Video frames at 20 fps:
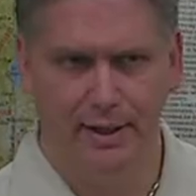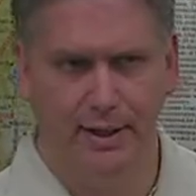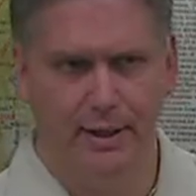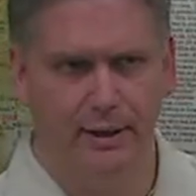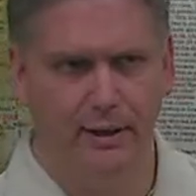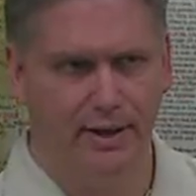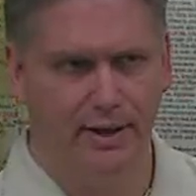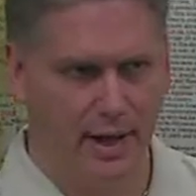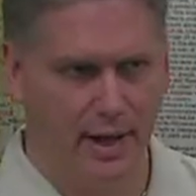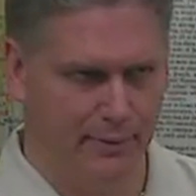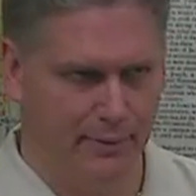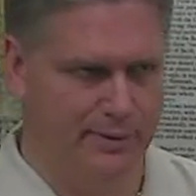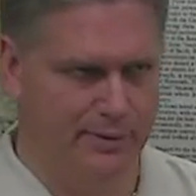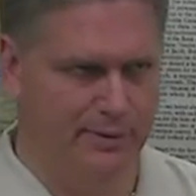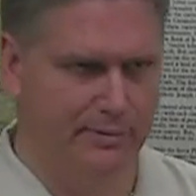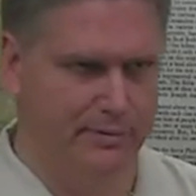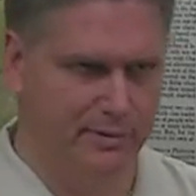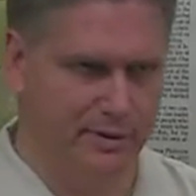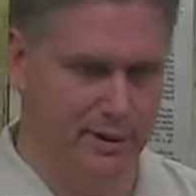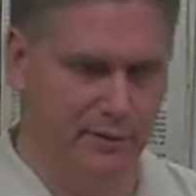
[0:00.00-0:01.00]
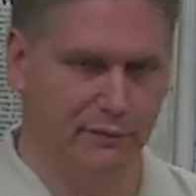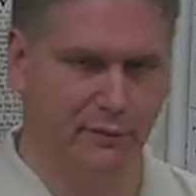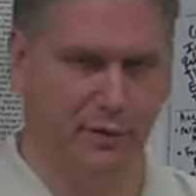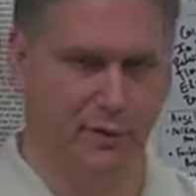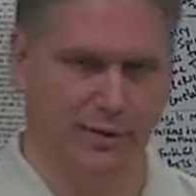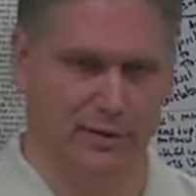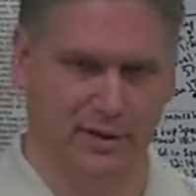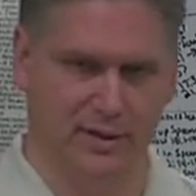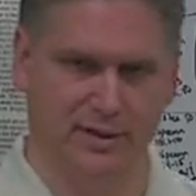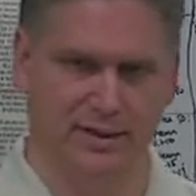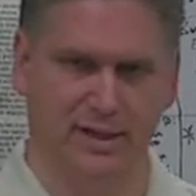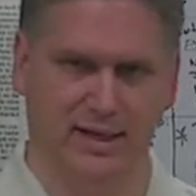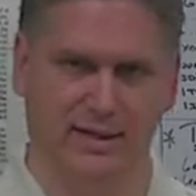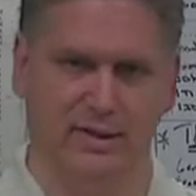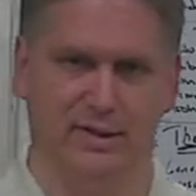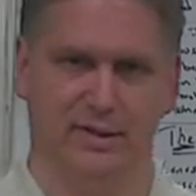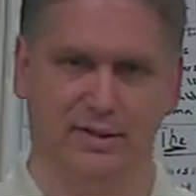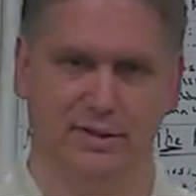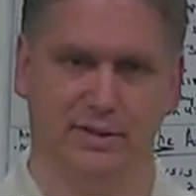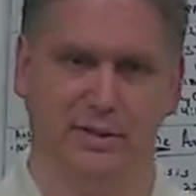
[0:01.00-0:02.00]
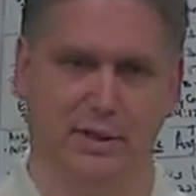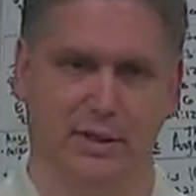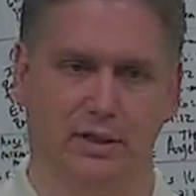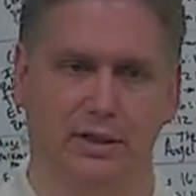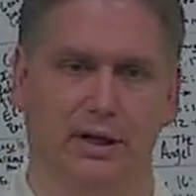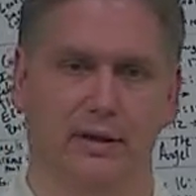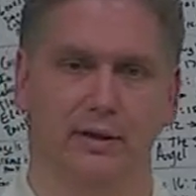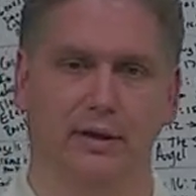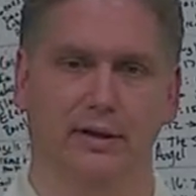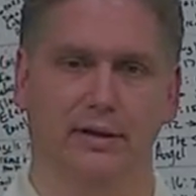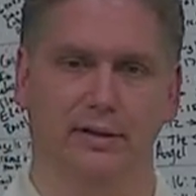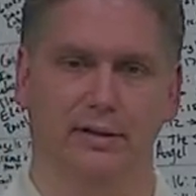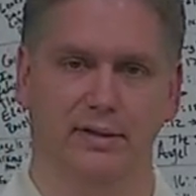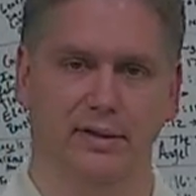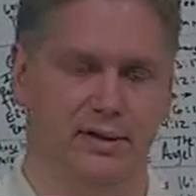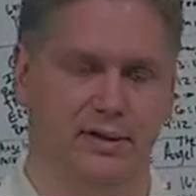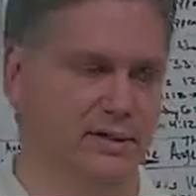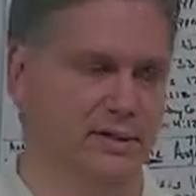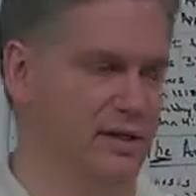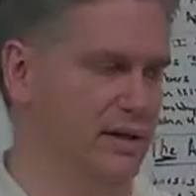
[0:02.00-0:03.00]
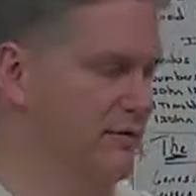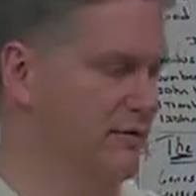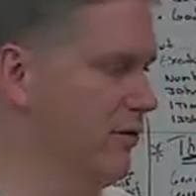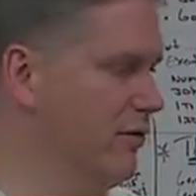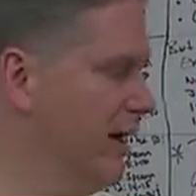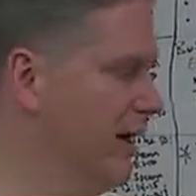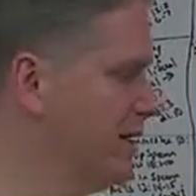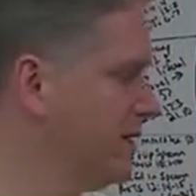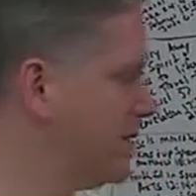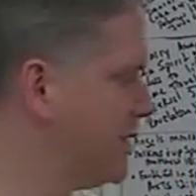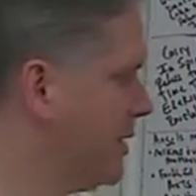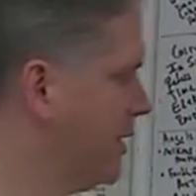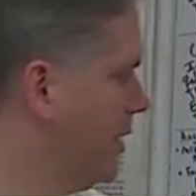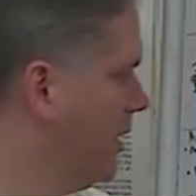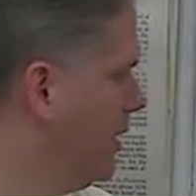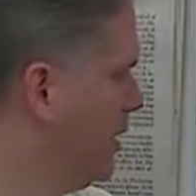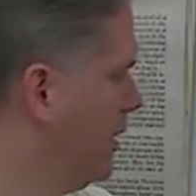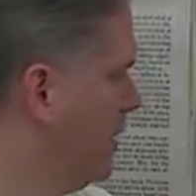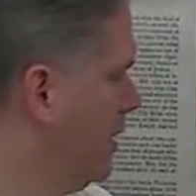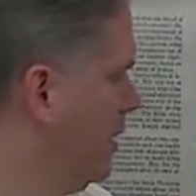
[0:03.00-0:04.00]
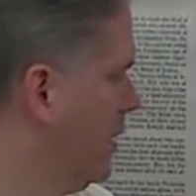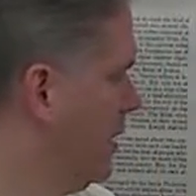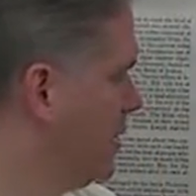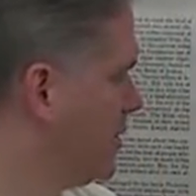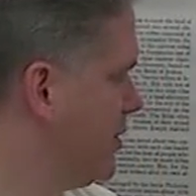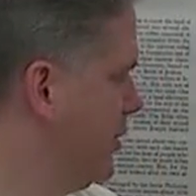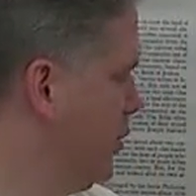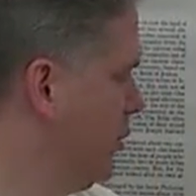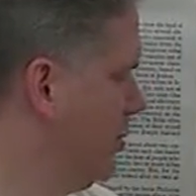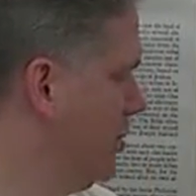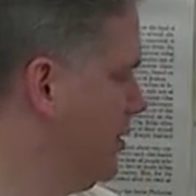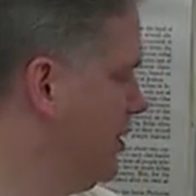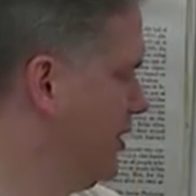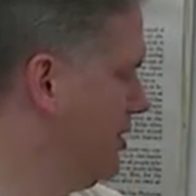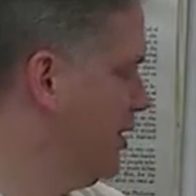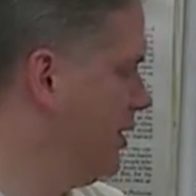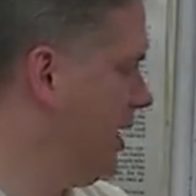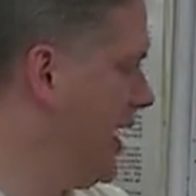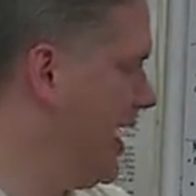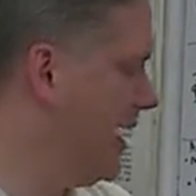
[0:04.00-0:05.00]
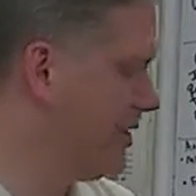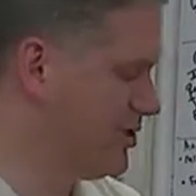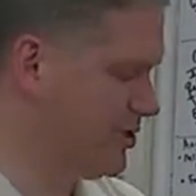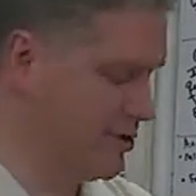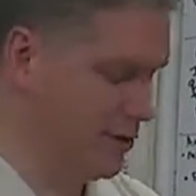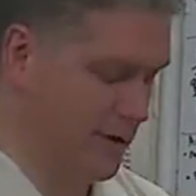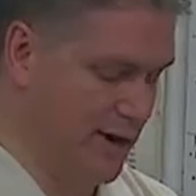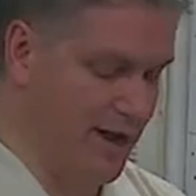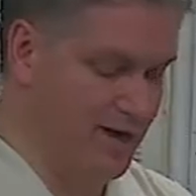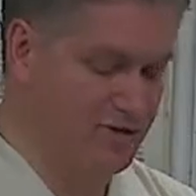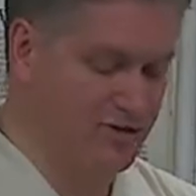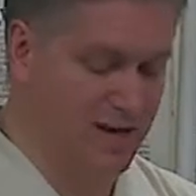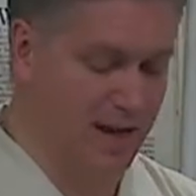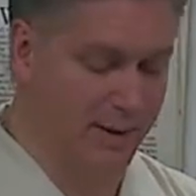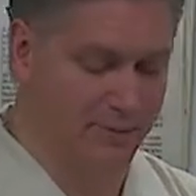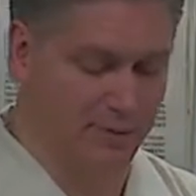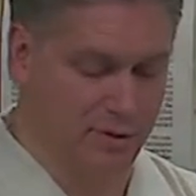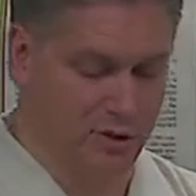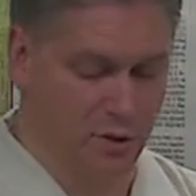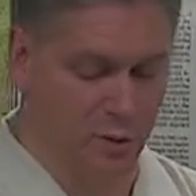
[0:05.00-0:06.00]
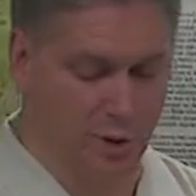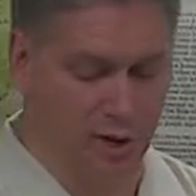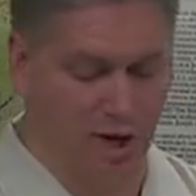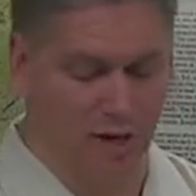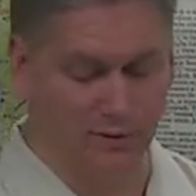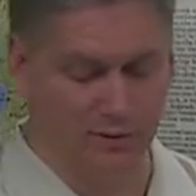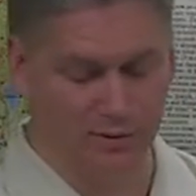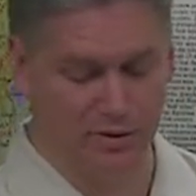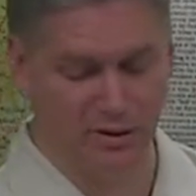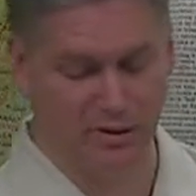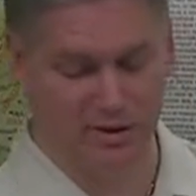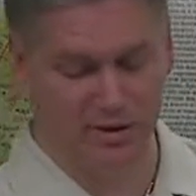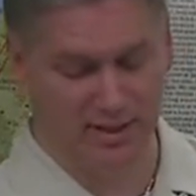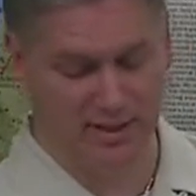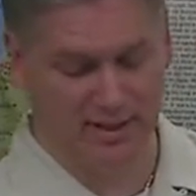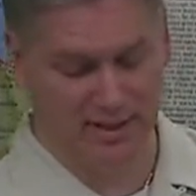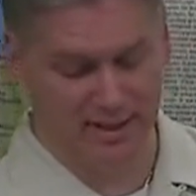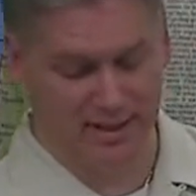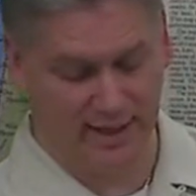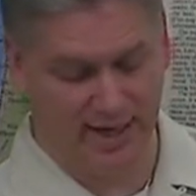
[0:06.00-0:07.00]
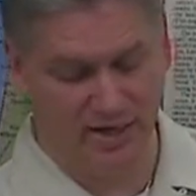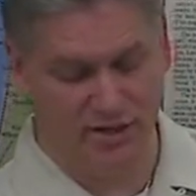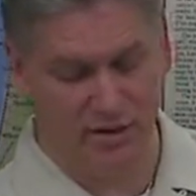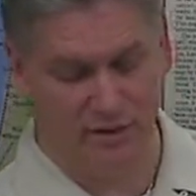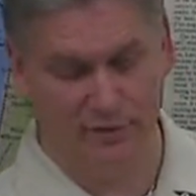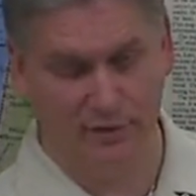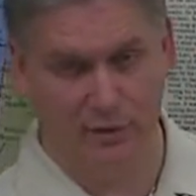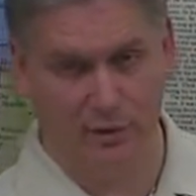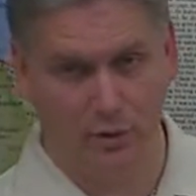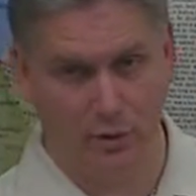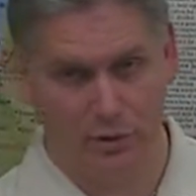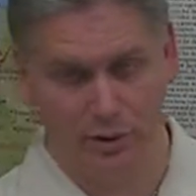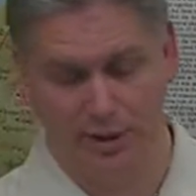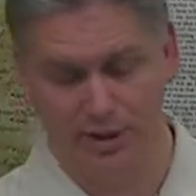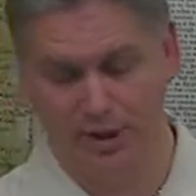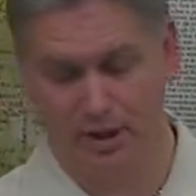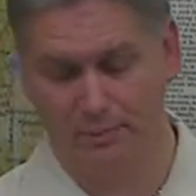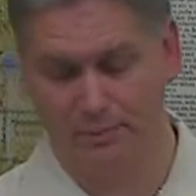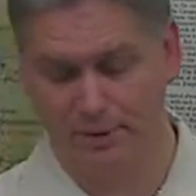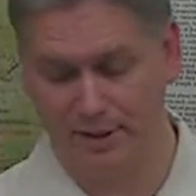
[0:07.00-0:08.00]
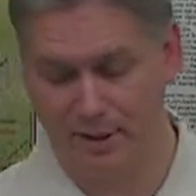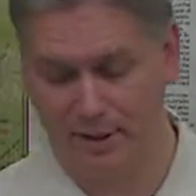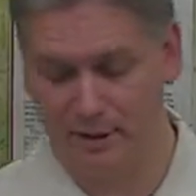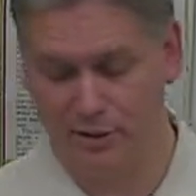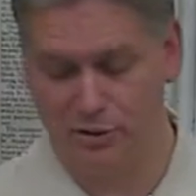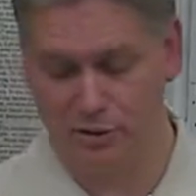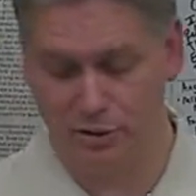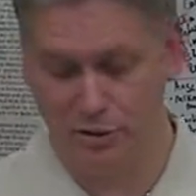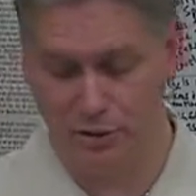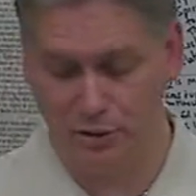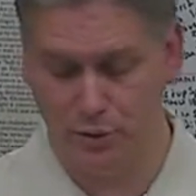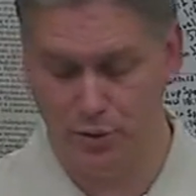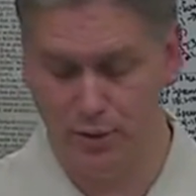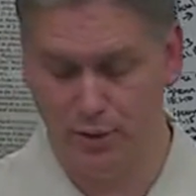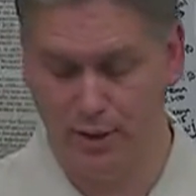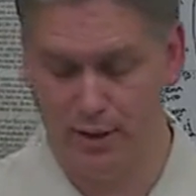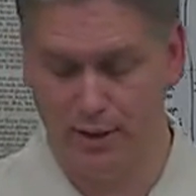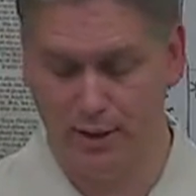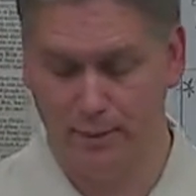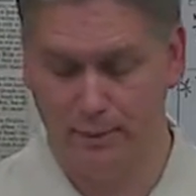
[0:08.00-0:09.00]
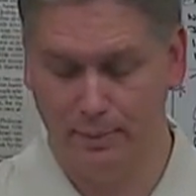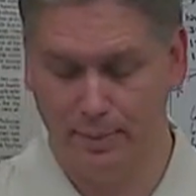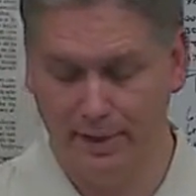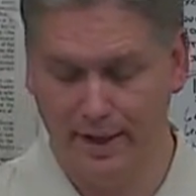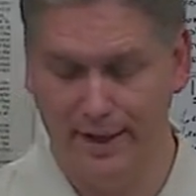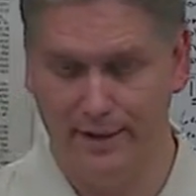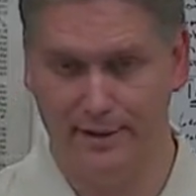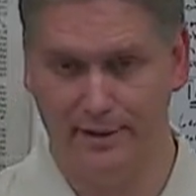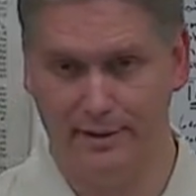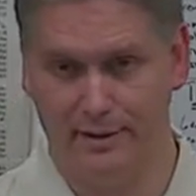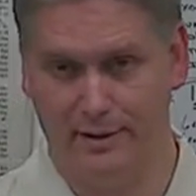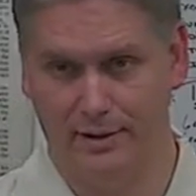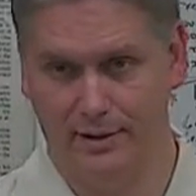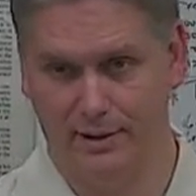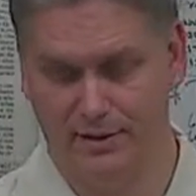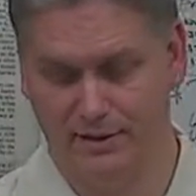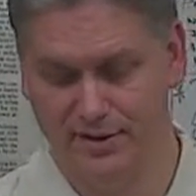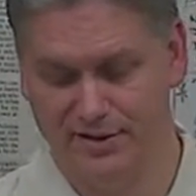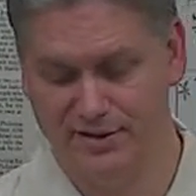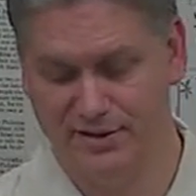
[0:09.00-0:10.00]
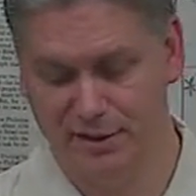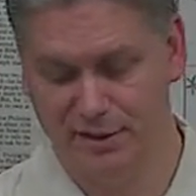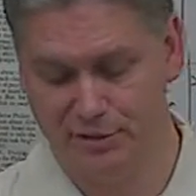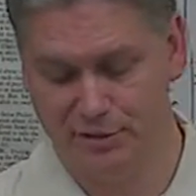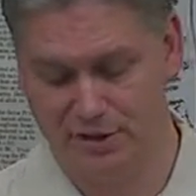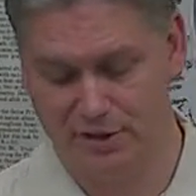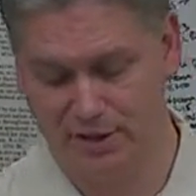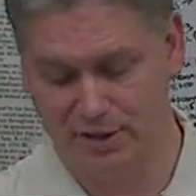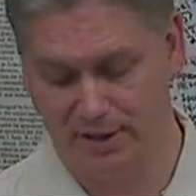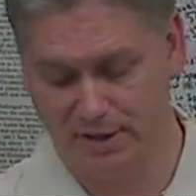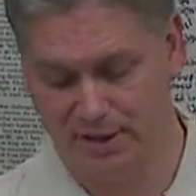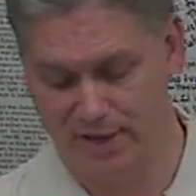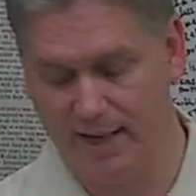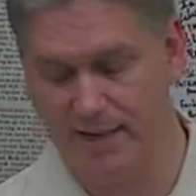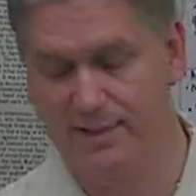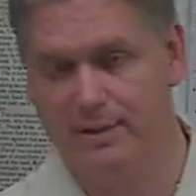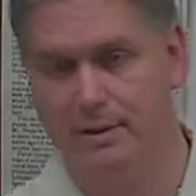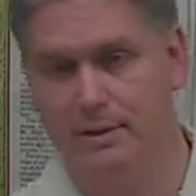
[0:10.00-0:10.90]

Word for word: And I would therefore dictate that it's declaring the deity of Christ. So then you act. So Acts chapter 12, where you see the angel of the Lord appear to Peter. This is interesting. Yes.